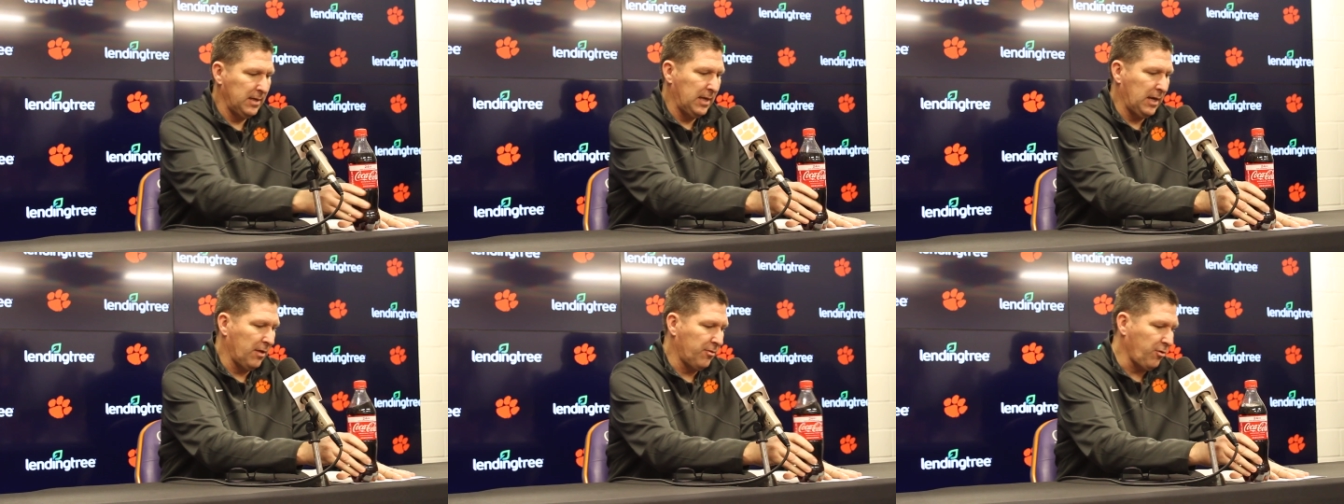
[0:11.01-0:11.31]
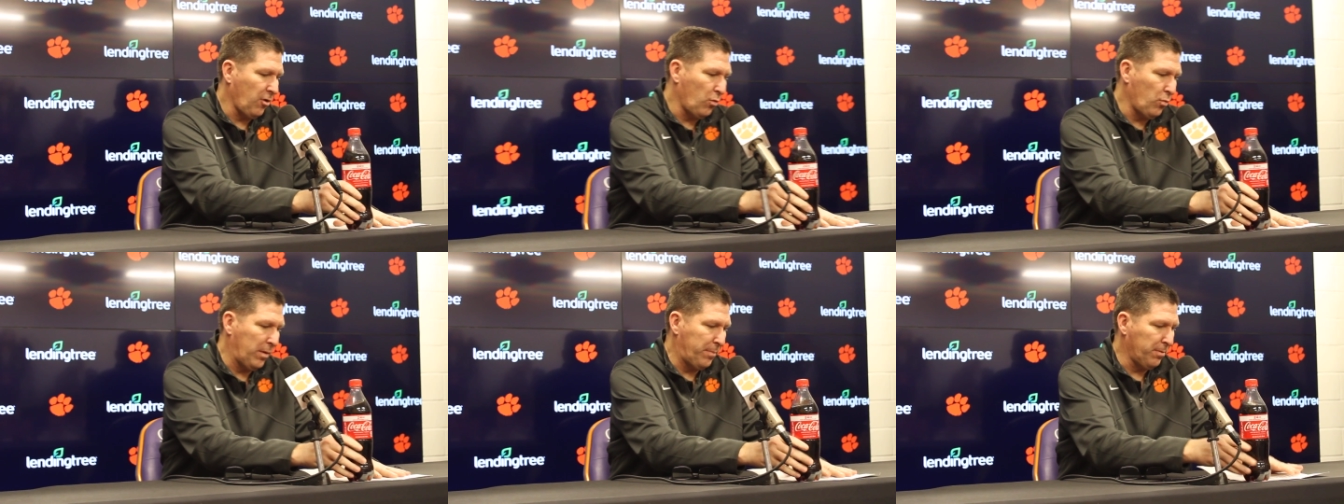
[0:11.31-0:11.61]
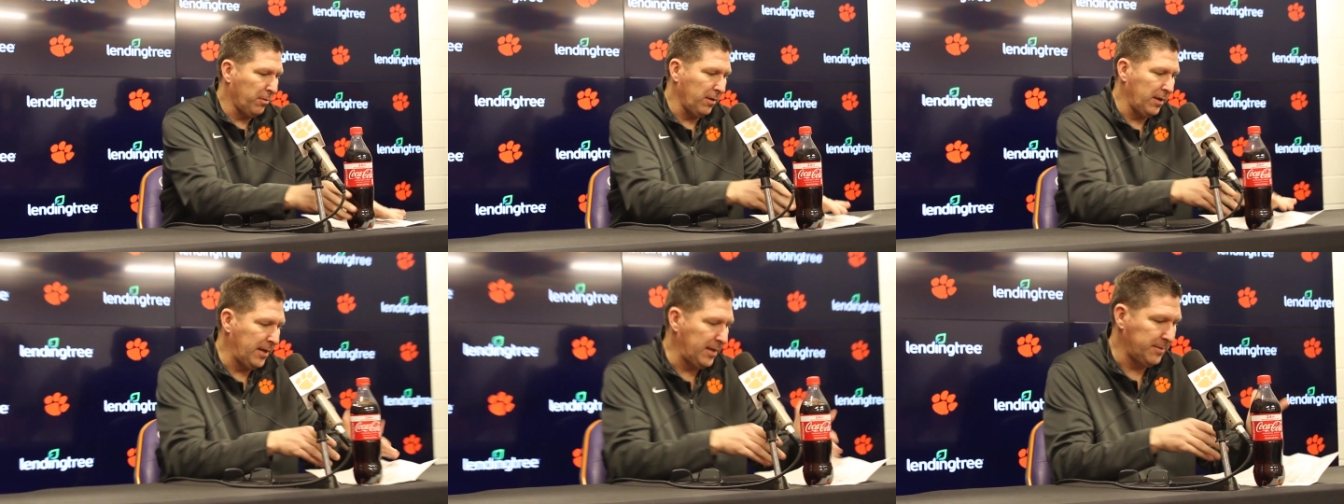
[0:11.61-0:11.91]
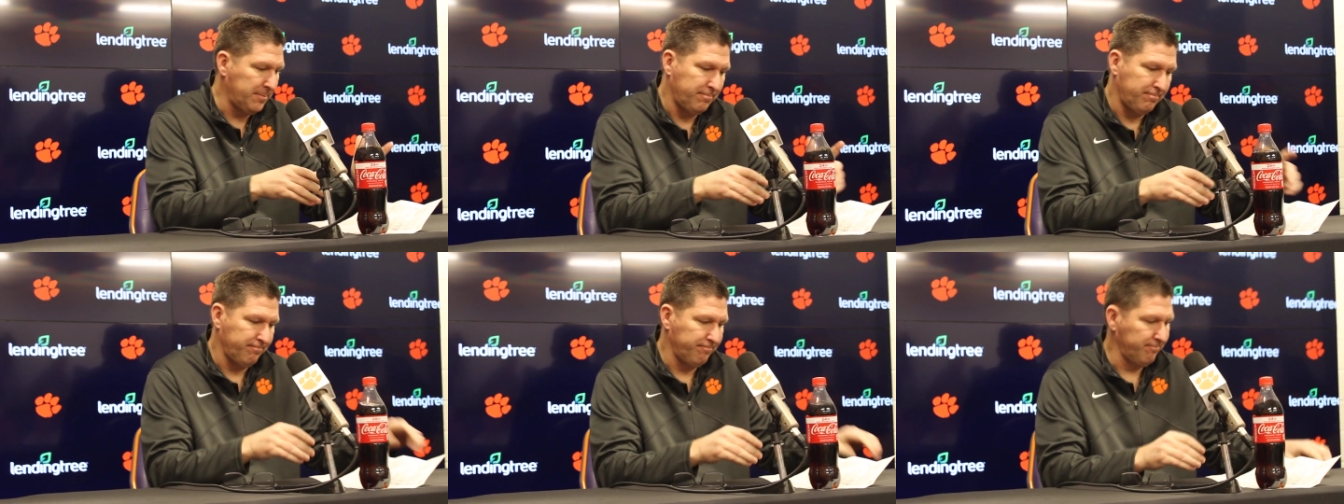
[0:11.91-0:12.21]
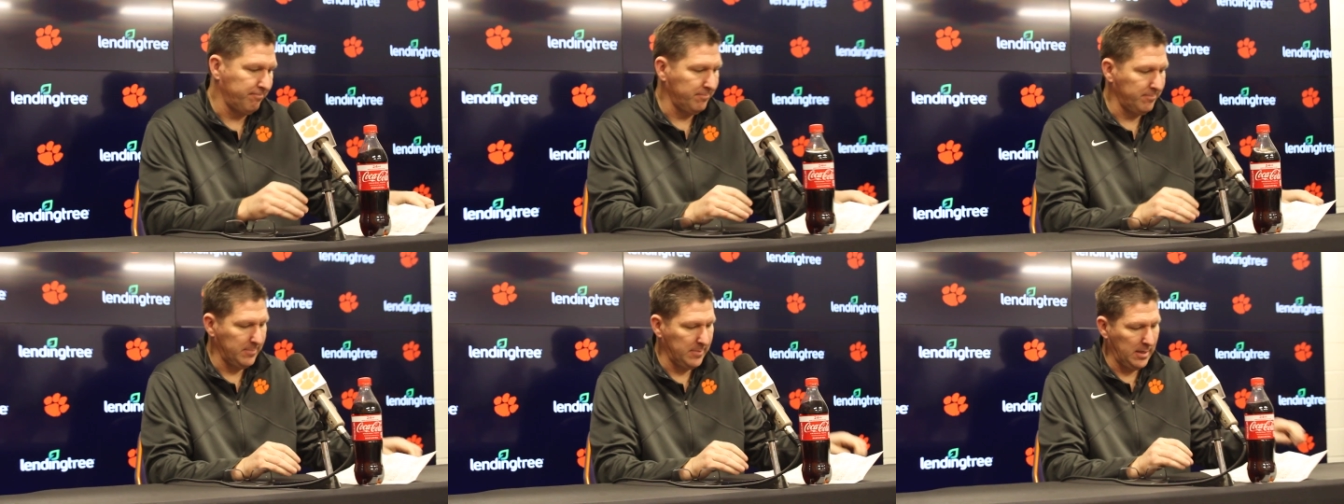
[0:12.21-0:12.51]
and I thought we played,
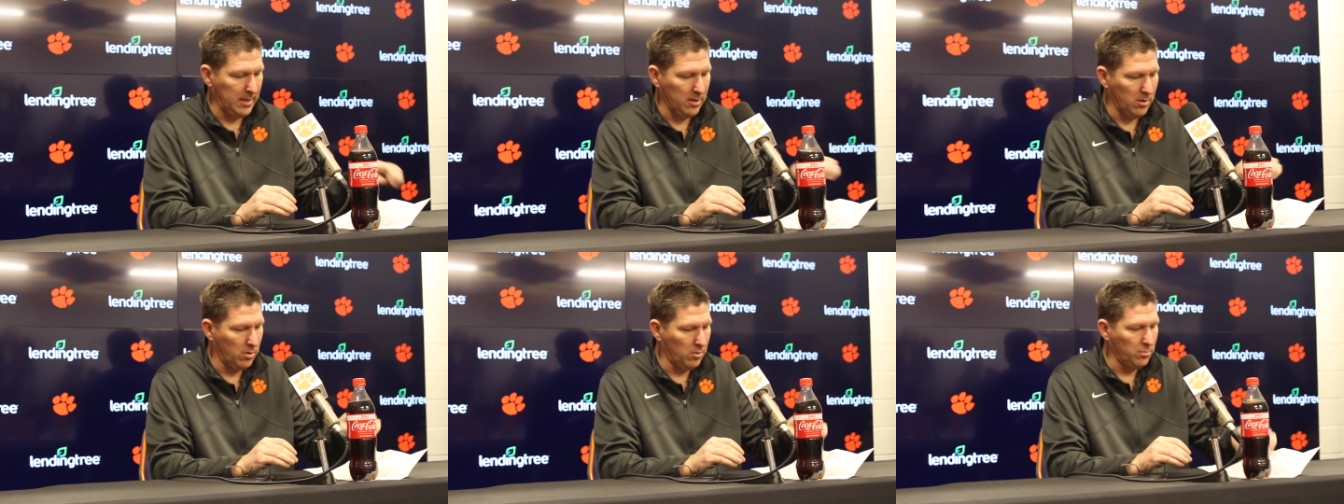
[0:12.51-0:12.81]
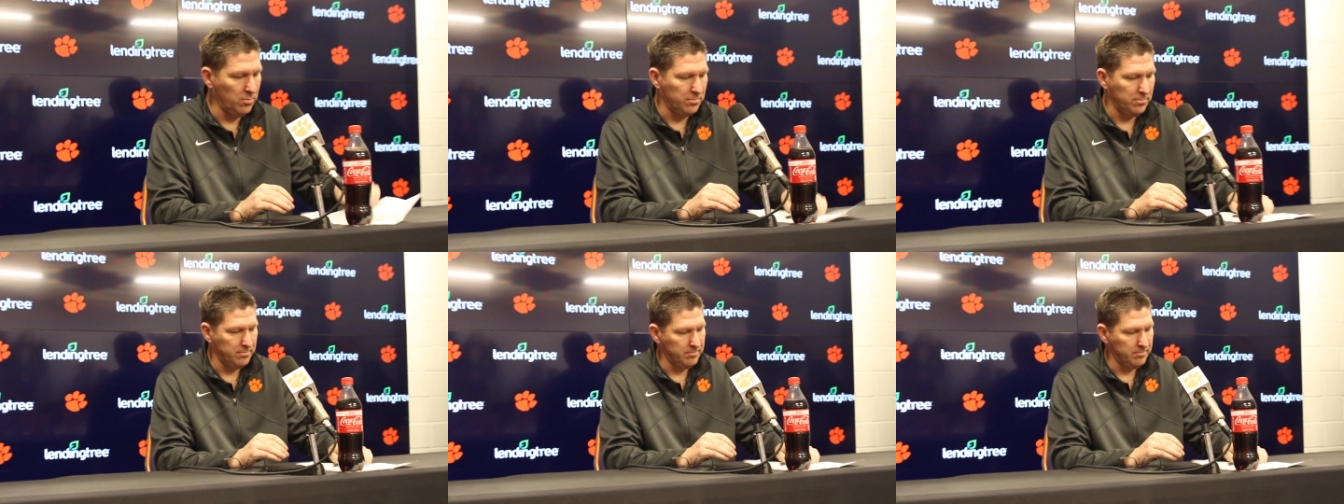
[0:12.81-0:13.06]
you know,